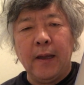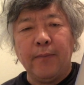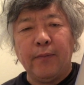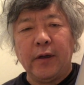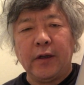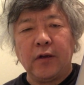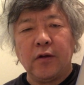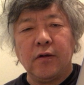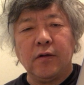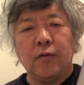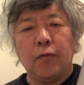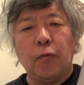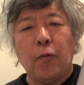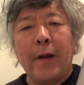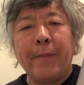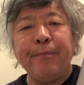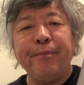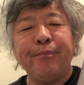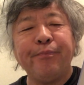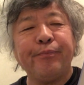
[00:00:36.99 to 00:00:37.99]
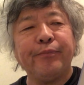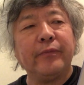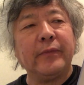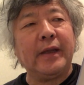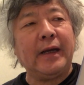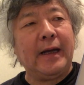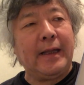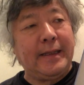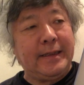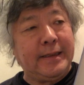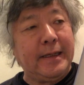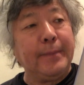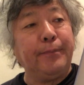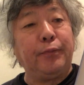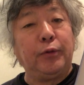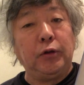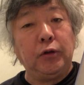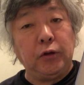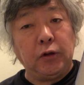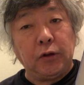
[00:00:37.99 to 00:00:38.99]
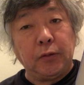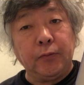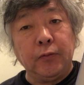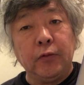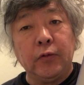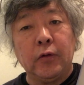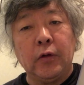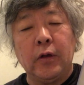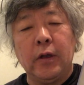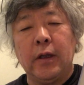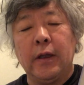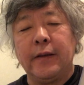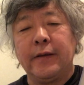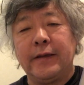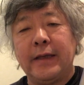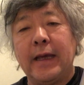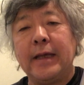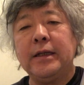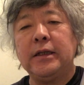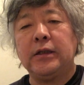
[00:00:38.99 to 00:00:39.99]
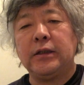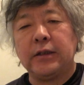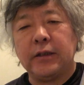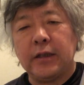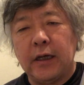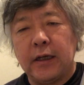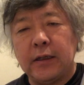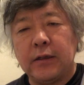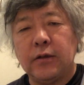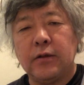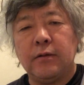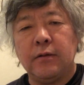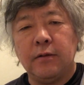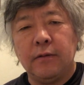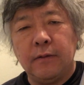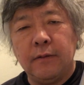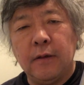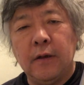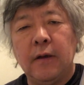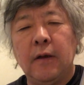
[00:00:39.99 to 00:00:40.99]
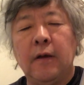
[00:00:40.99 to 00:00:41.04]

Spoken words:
But when they bloom, they start to